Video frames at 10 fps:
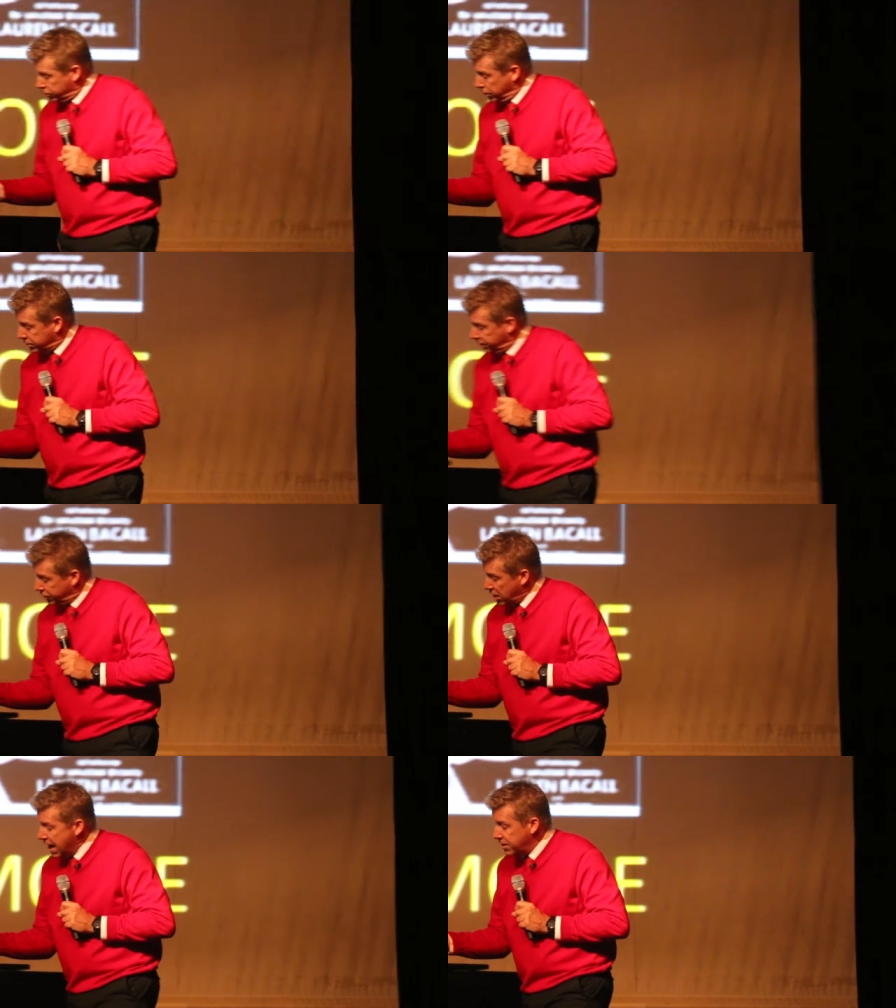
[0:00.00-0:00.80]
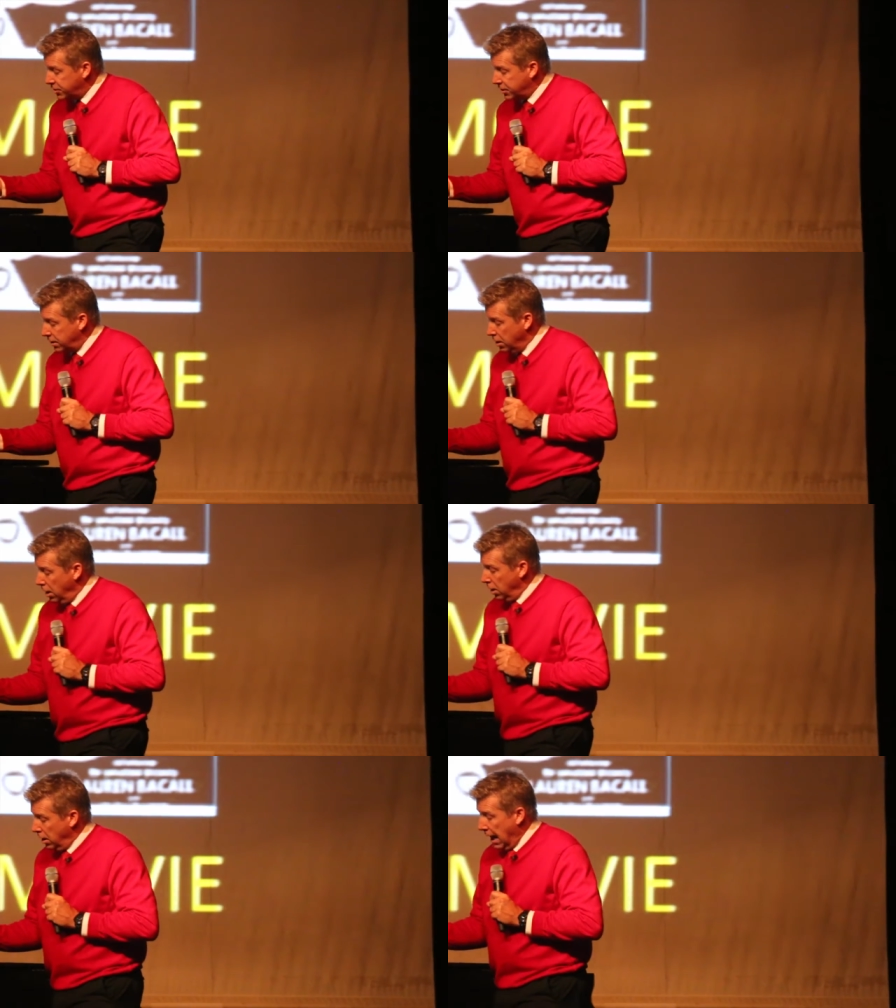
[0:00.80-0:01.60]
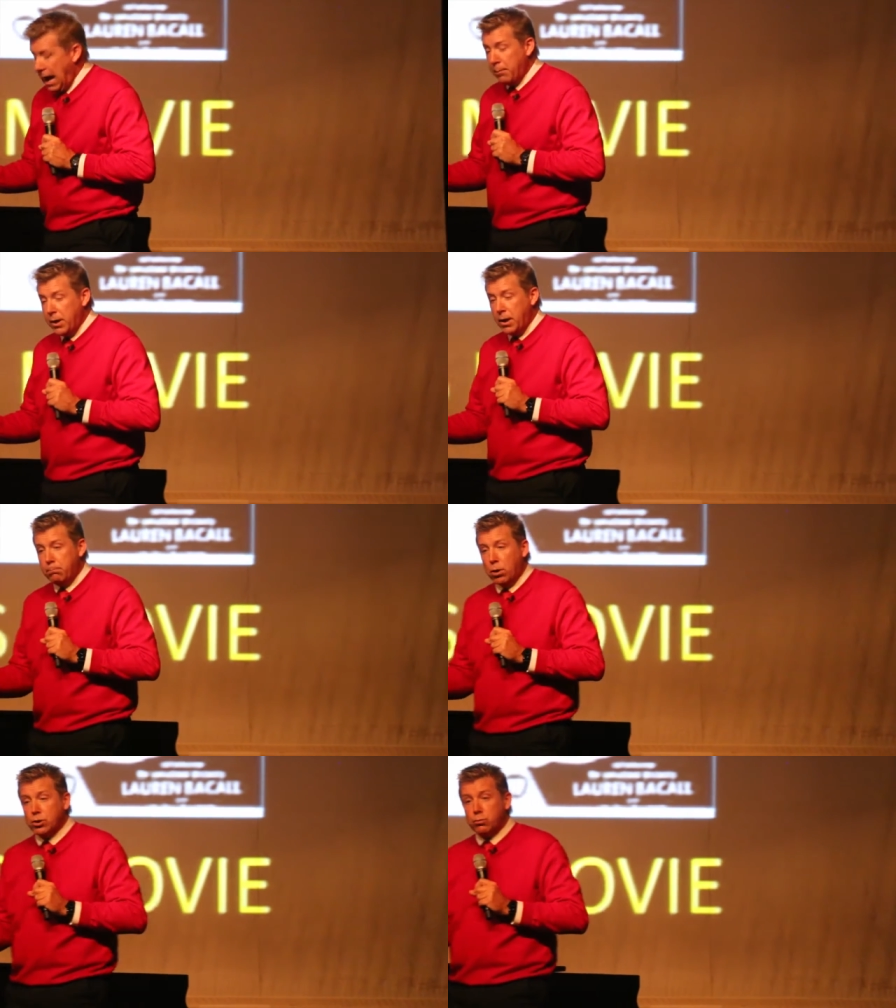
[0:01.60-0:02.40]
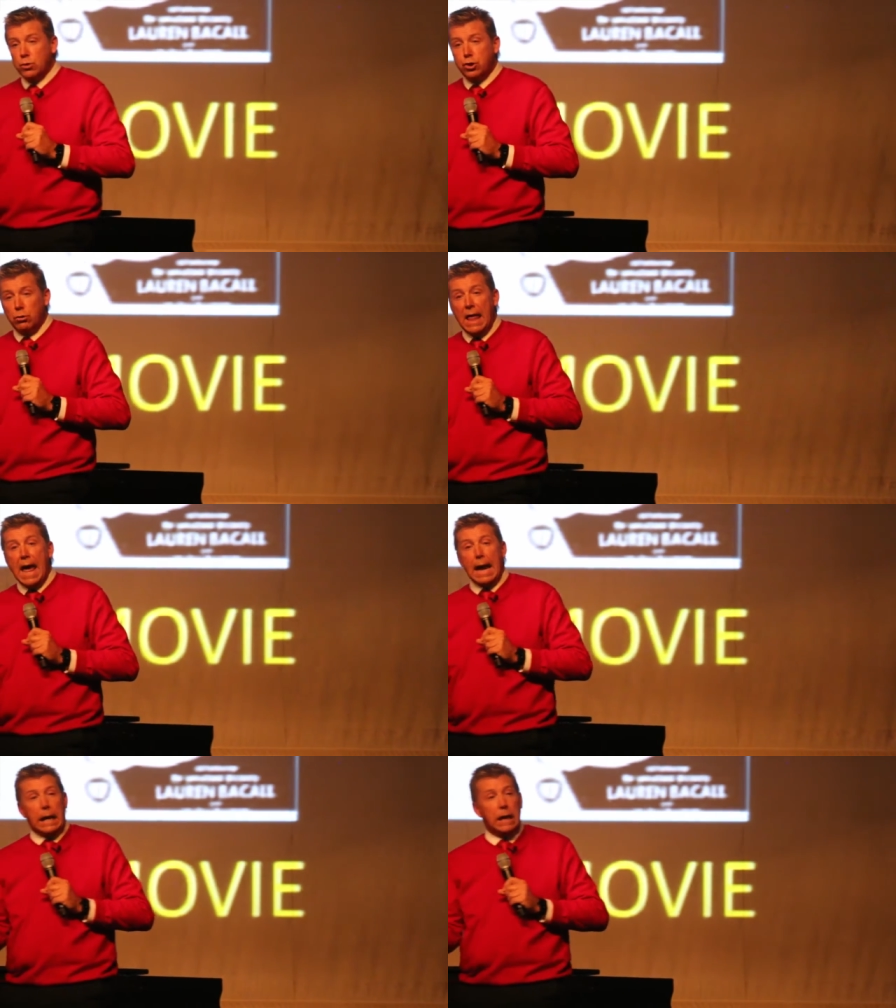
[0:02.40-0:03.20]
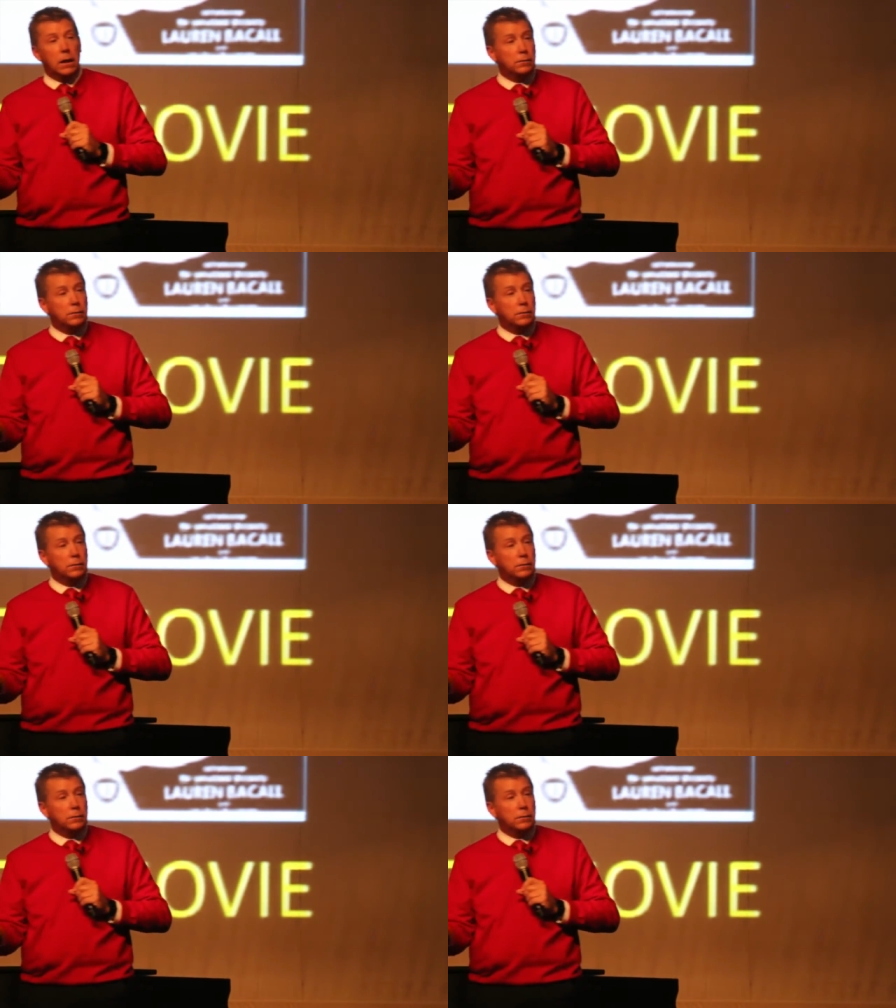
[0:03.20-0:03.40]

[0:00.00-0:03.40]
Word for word: Ernest looked at the check and said, how many books would you like?